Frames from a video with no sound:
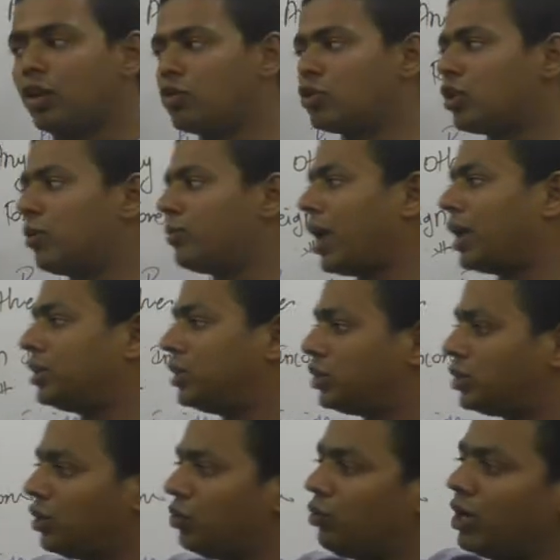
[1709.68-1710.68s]
rules of
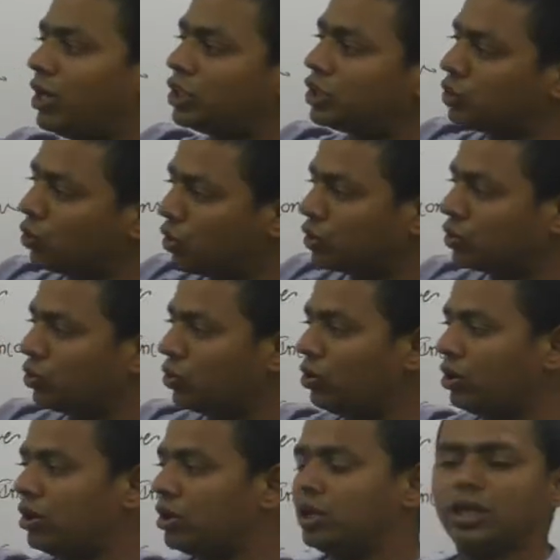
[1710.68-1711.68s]
taxation. One is source
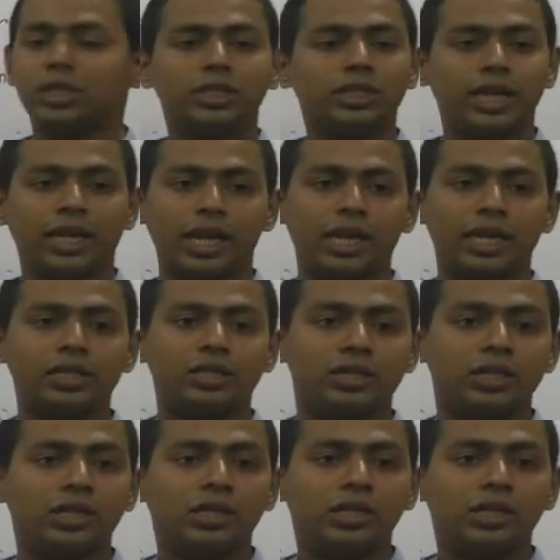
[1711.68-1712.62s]
rule, second is